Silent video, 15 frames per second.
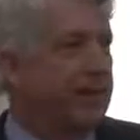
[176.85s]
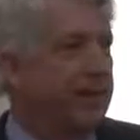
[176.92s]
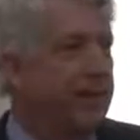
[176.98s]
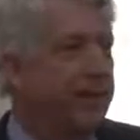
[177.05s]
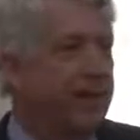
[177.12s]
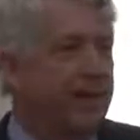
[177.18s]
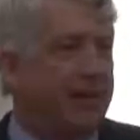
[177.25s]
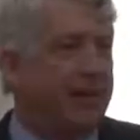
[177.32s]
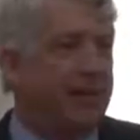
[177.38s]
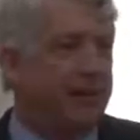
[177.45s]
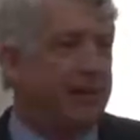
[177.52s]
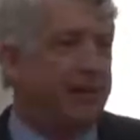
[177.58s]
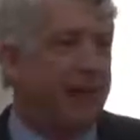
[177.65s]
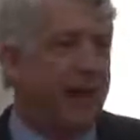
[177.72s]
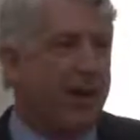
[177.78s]
topic
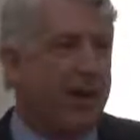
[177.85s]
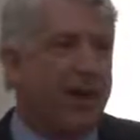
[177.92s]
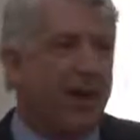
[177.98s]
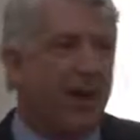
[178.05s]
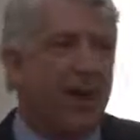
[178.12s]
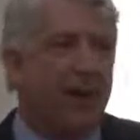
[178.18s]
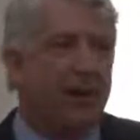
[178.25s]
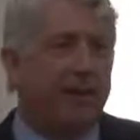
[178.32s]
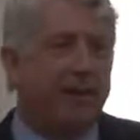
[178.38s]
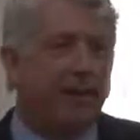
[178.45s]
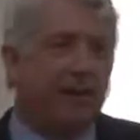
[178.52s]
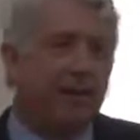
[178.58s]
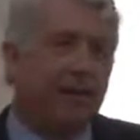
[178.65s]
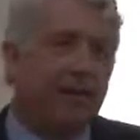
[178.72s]
to talk about